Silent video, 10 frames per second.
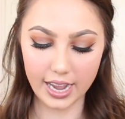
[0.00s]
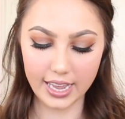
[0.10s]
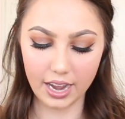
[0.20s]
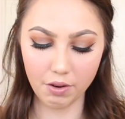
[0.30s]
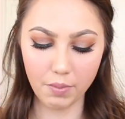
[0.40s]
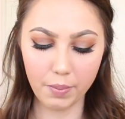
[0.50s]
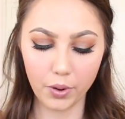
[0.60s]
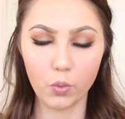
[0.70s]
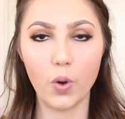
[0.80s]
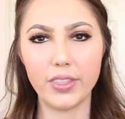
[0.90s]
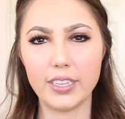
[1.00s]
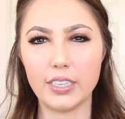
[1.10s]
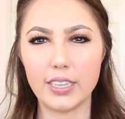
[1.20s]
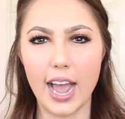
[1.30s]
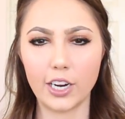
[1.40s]
I can't remember what this
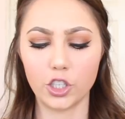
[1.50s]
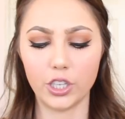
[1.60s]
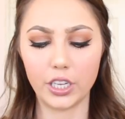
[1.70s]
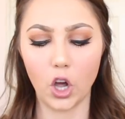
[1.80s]
is actually